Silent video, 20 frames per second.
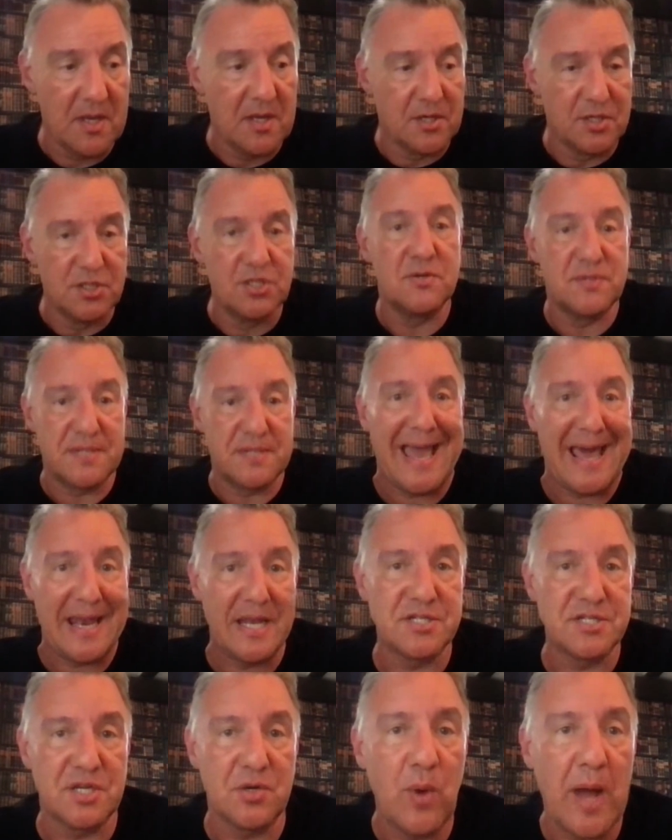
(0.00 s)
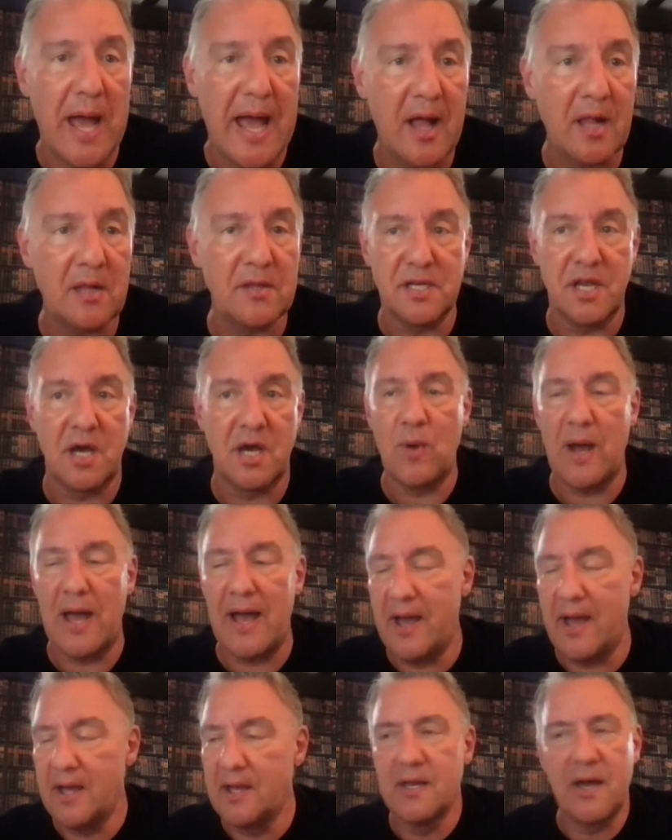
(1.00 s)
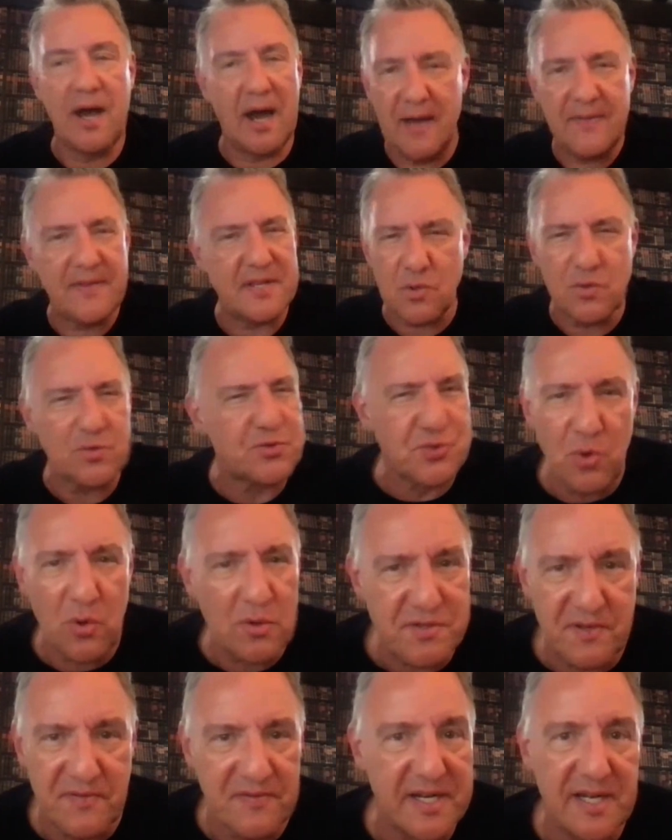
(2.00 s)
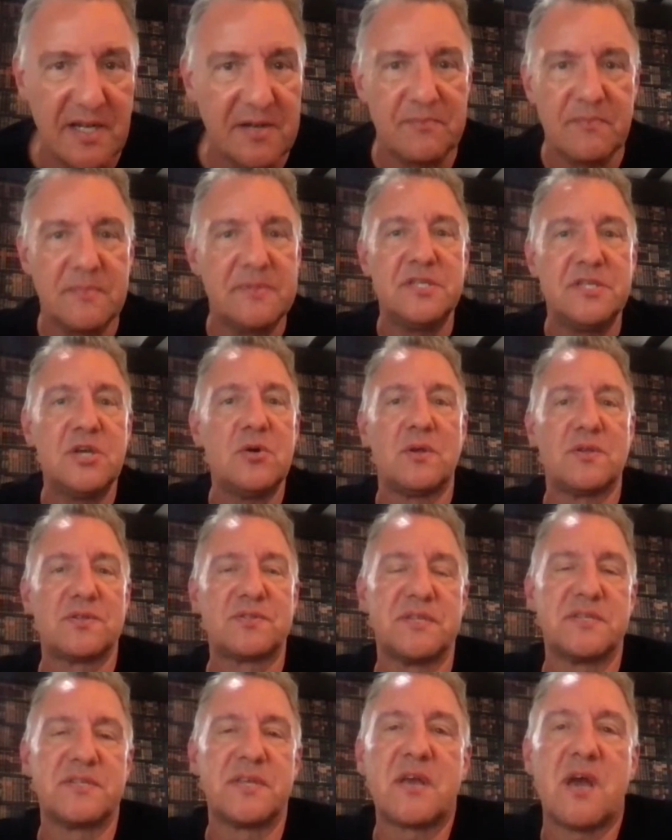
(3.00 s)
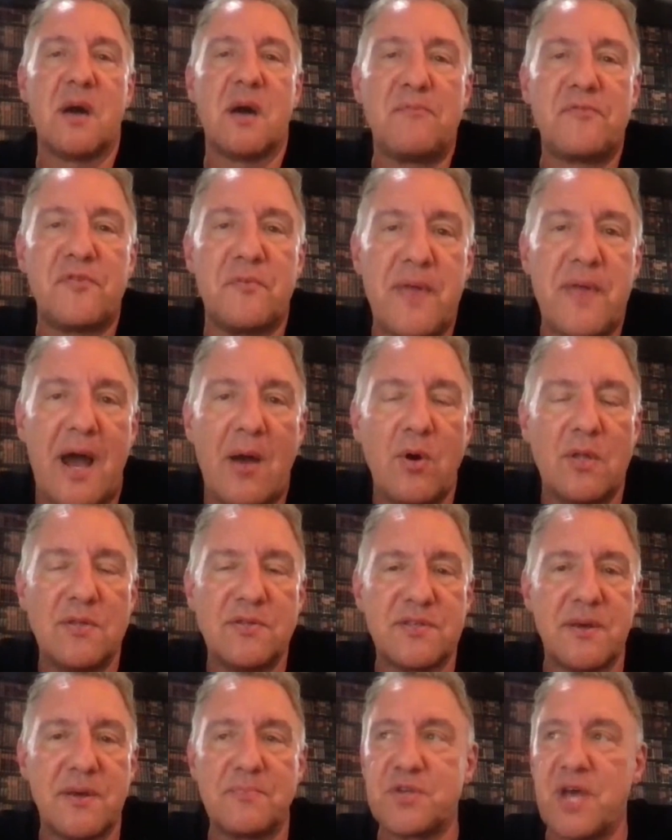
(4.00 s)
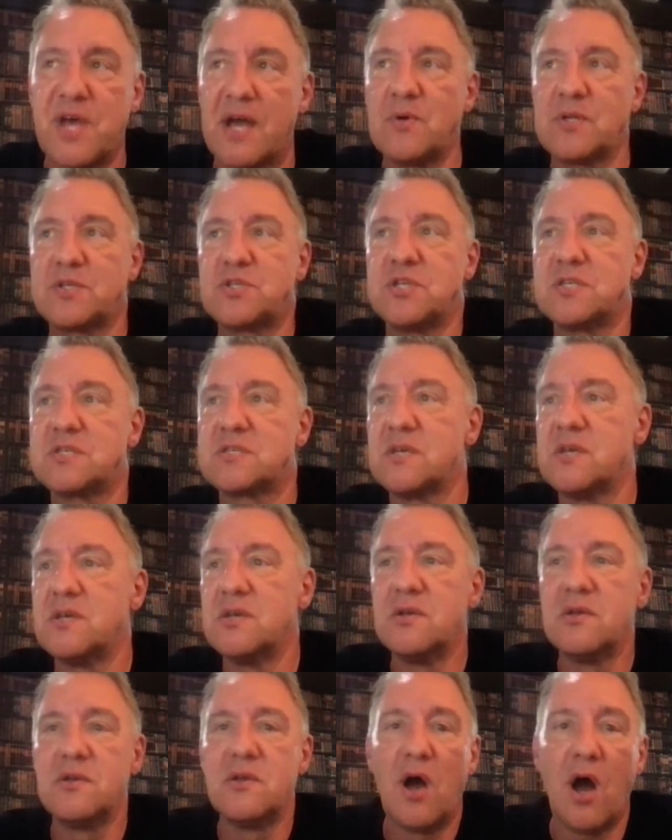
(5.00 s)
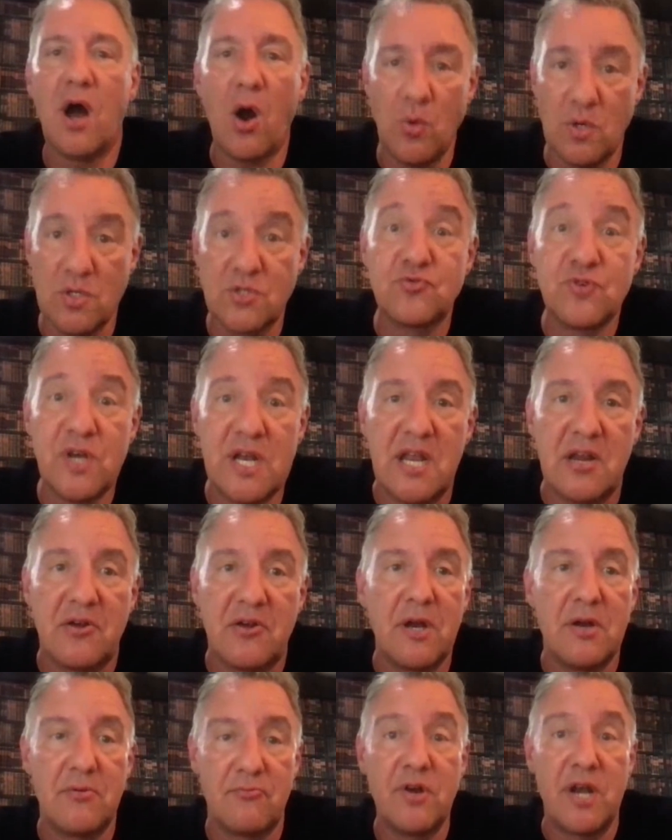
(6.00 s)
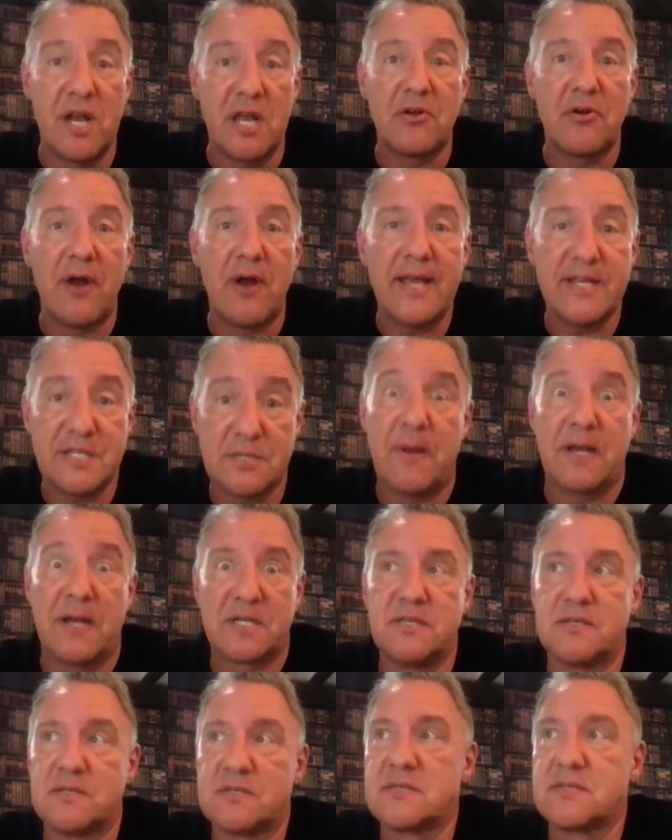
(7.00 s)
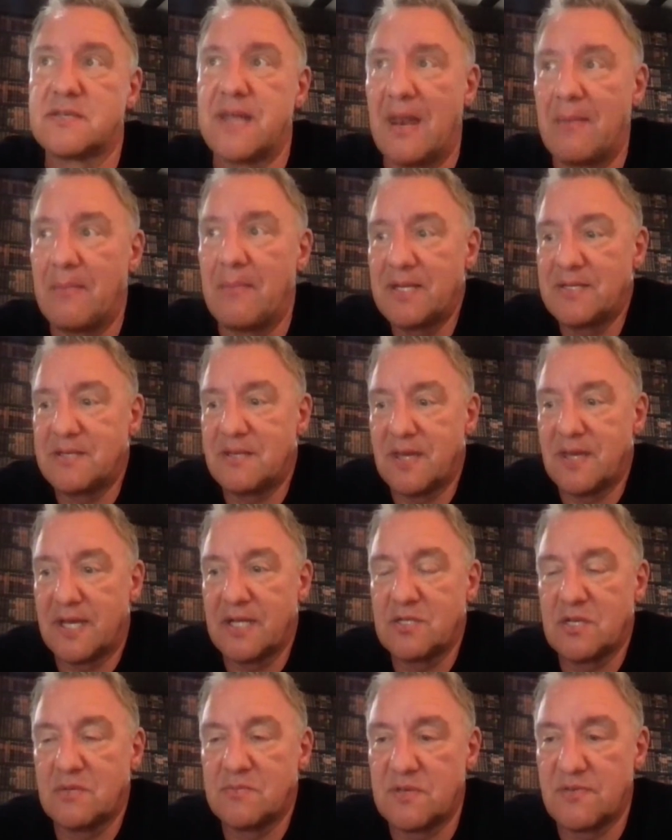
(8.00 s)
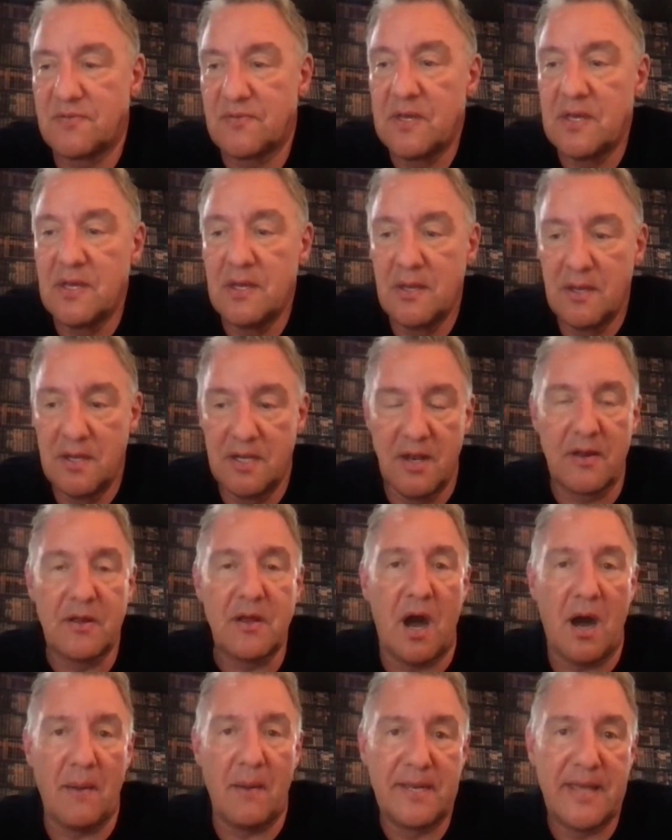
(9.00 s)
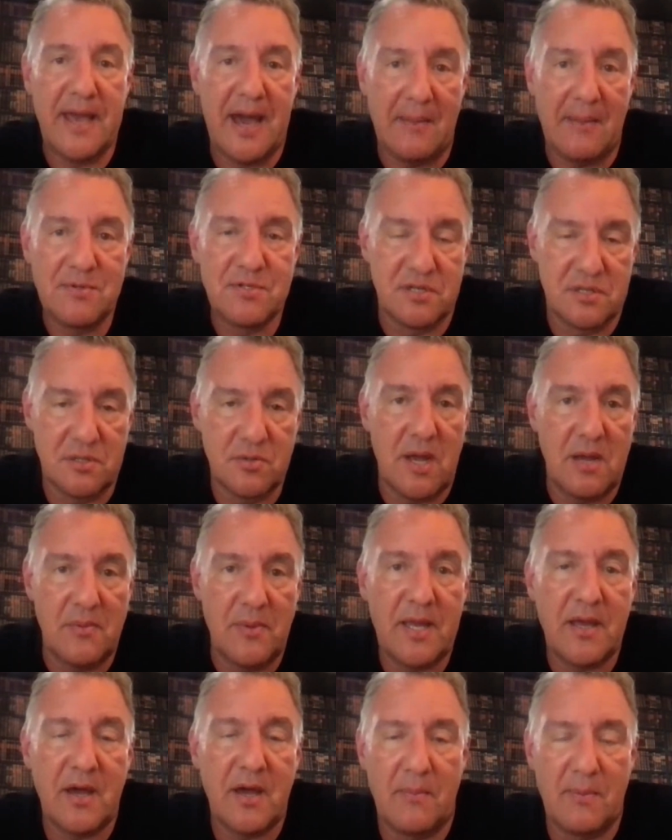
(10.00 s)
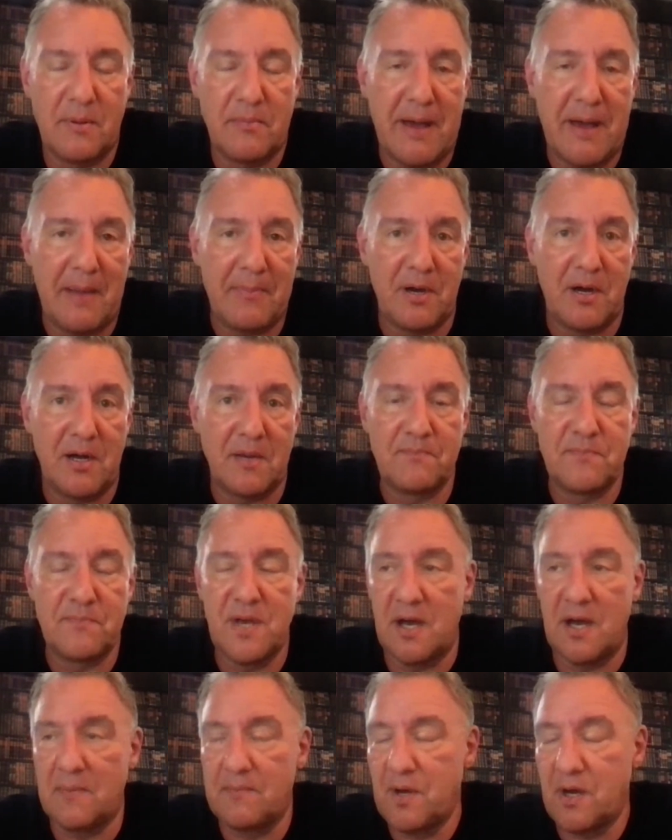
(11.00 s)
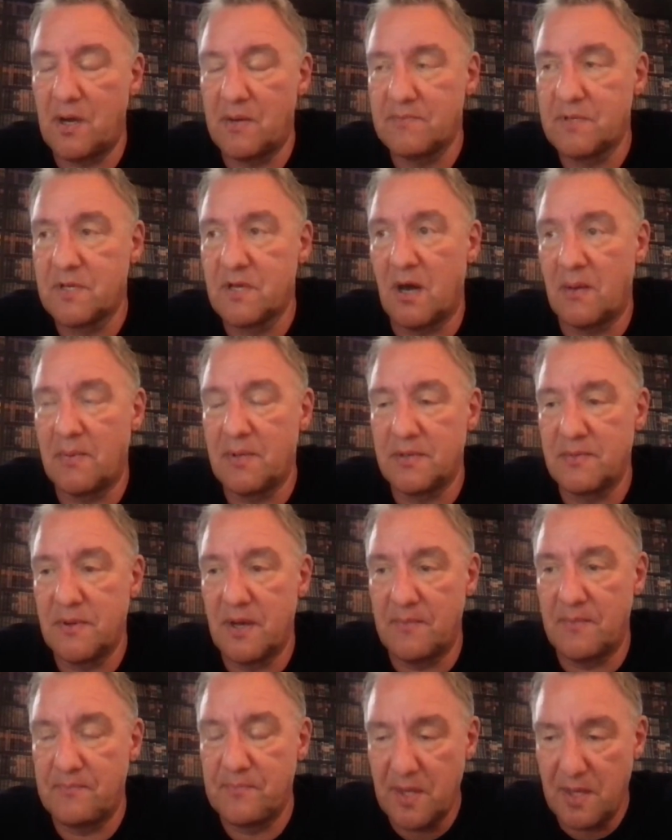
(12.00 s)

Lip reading: using energy well, where there's all sorts of little nuances that come from that one subject, which is always really, really great, especially the sustainability thing in terms of, carbon capture and the way we carbon map our carbon